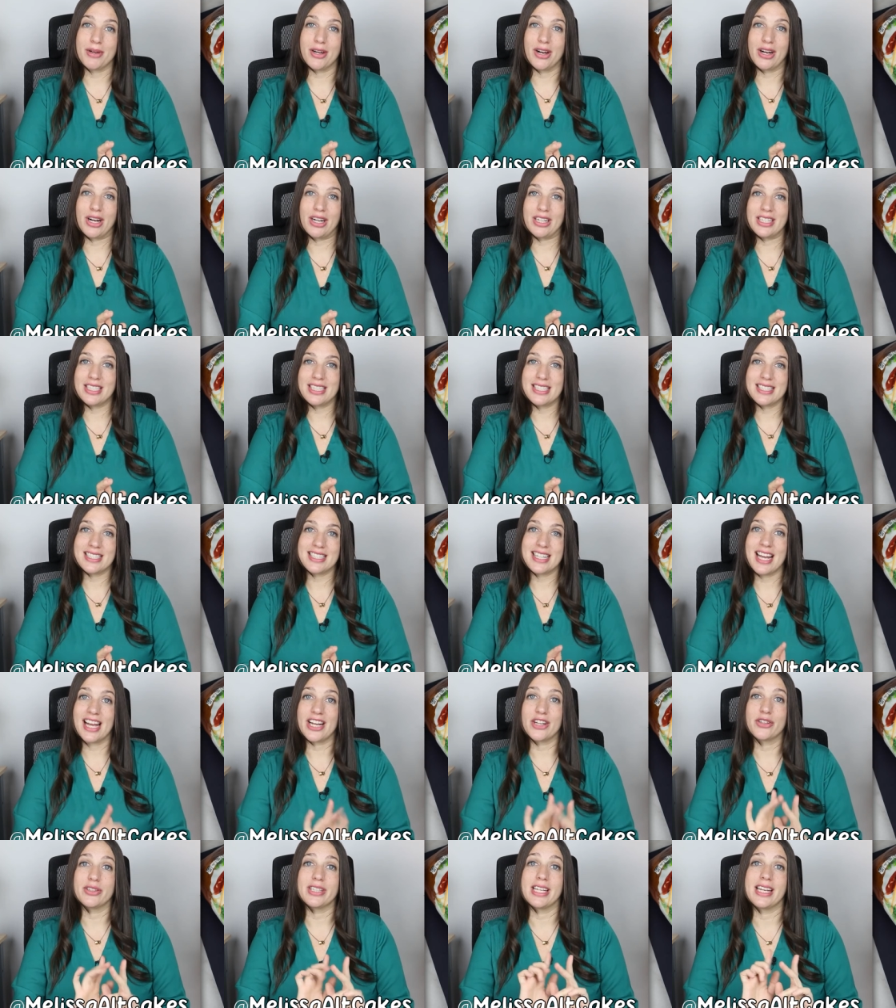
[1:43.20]
an artist.
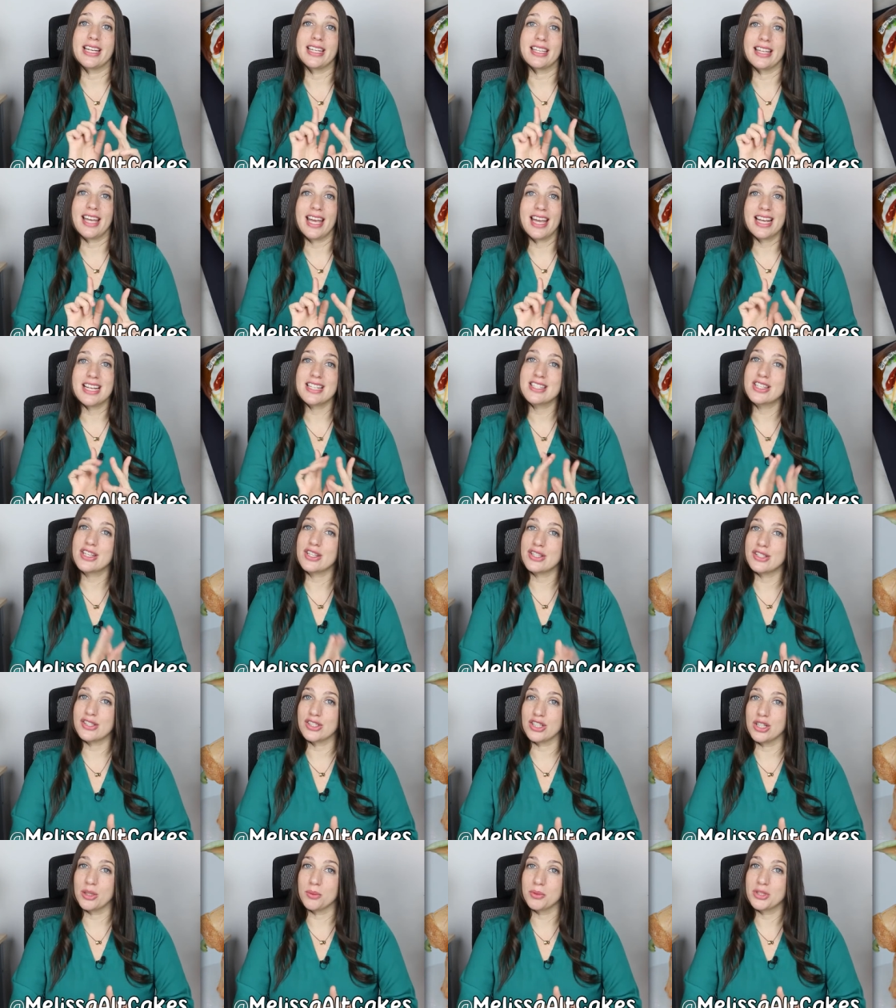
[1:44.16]
I create cakes,
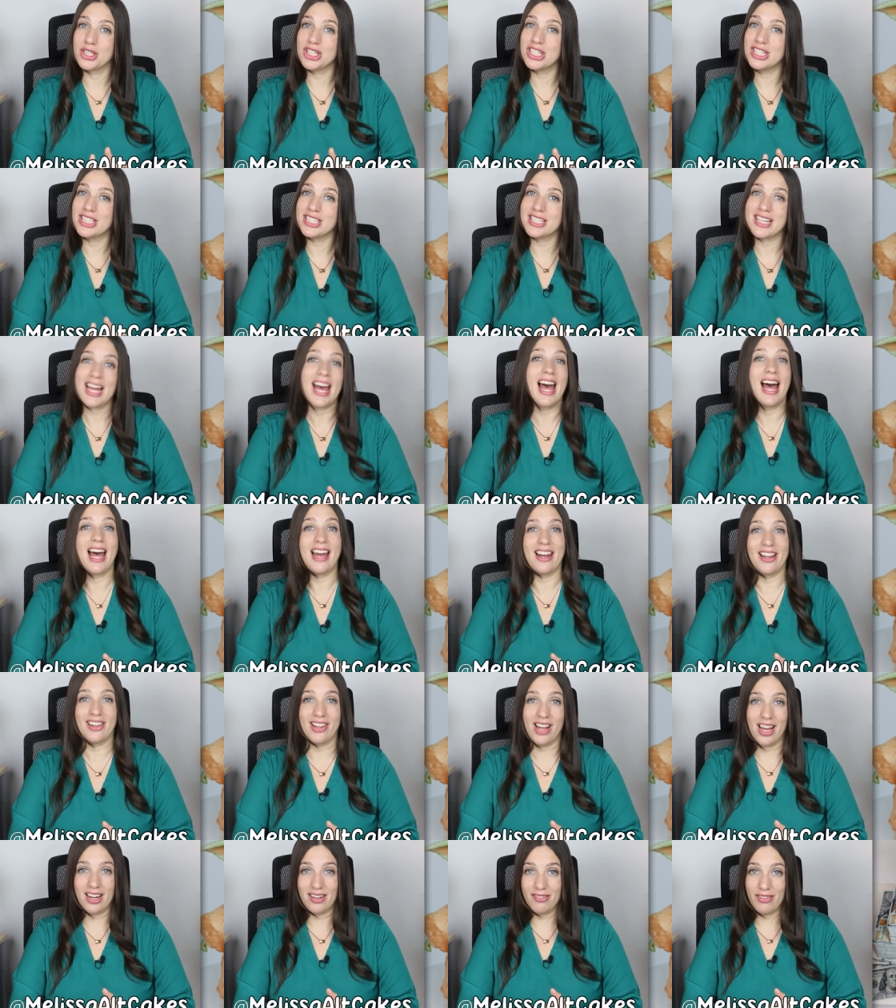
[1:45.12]
sculptures, and
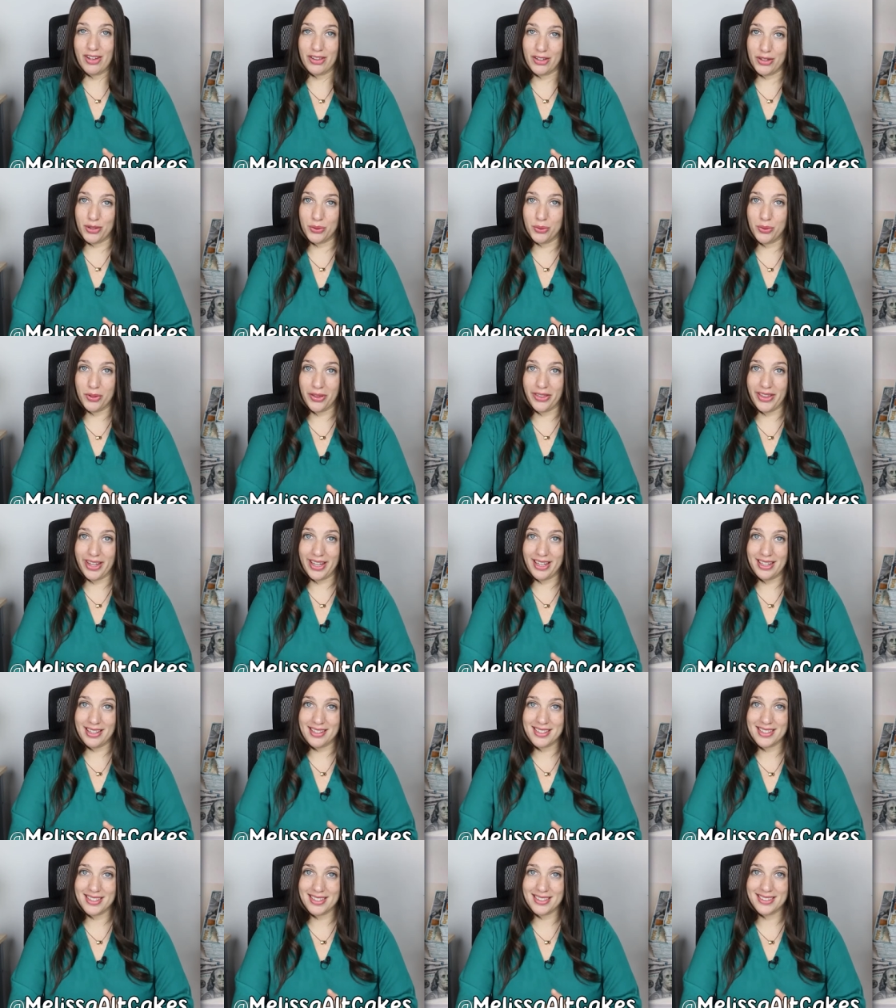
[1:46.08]
a lot of other cool
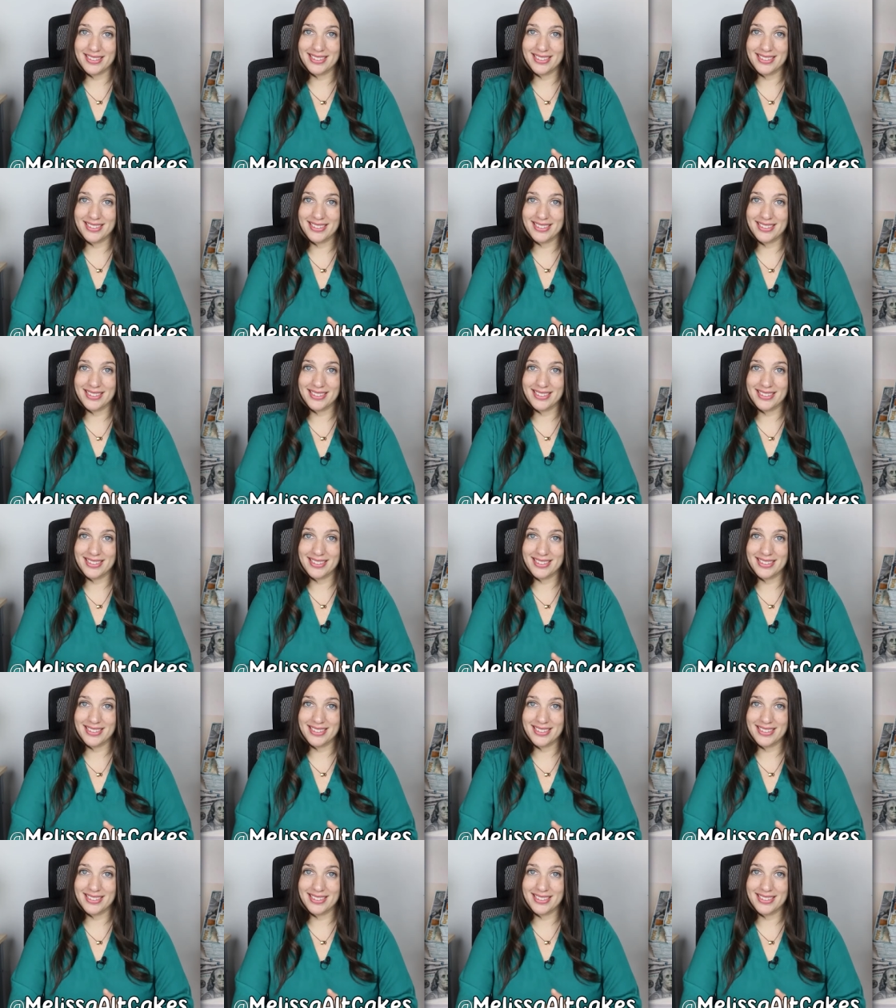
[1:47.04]
things.